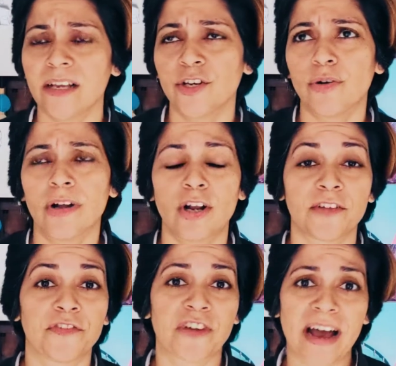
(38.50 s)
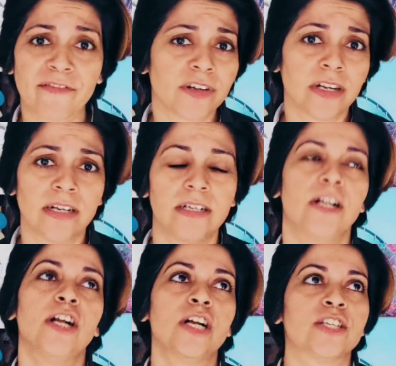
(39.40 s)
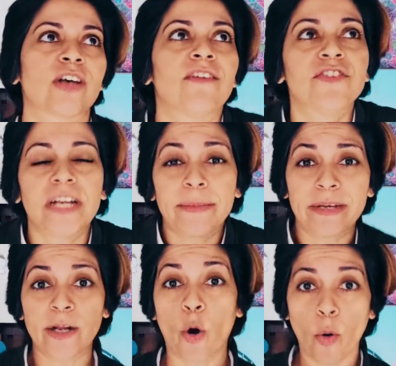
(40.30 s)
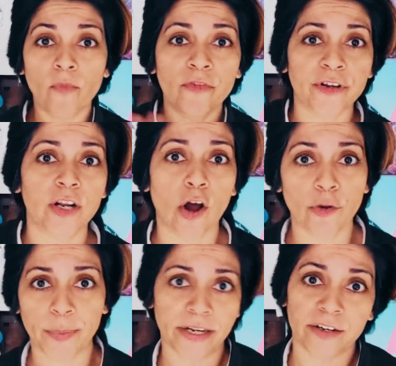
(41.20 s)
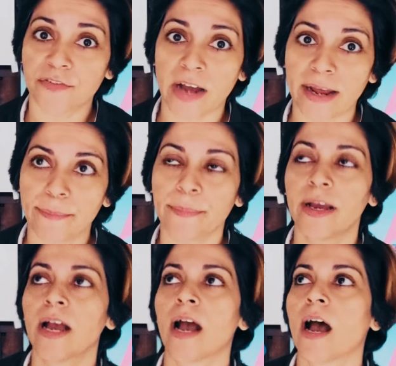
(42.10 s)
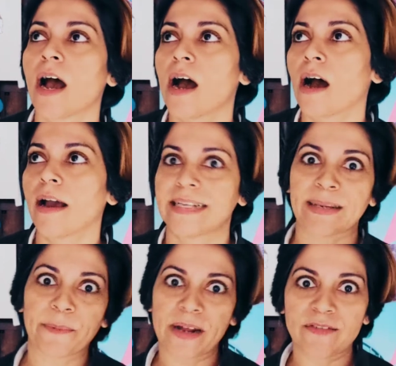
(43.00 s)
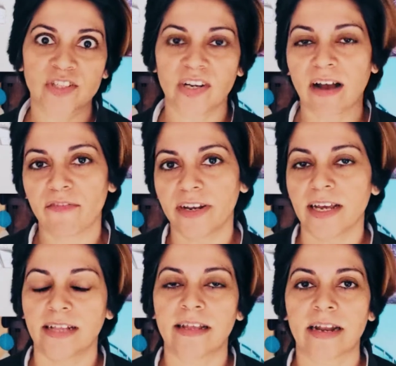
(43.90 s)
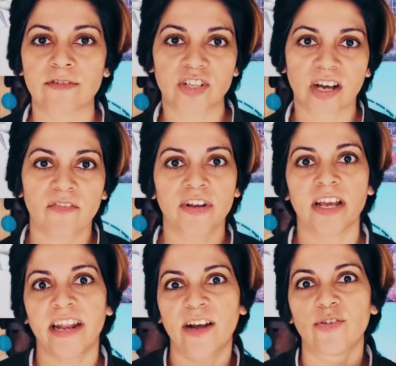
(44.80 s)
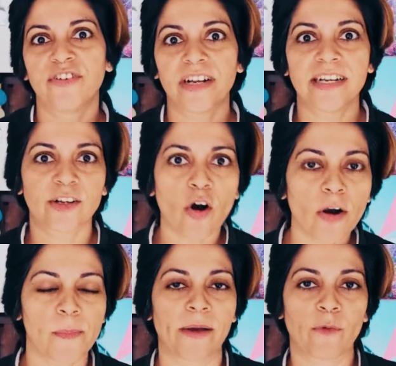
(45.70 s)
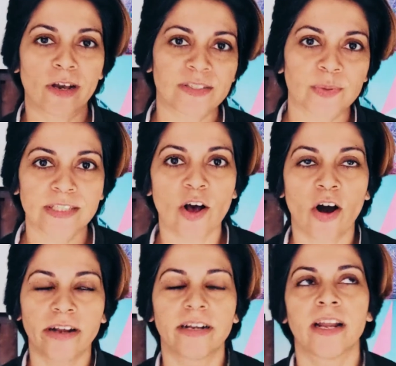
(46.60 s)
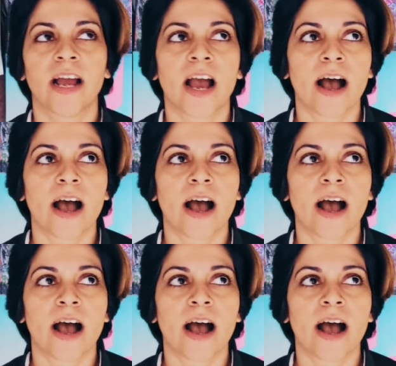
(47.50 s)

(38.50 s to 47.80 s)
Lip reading: lot of travel, so I haven't really been home for a long period of time, except when I was recovering, and then I was recovering and I couldn't really talk, my voice was gone.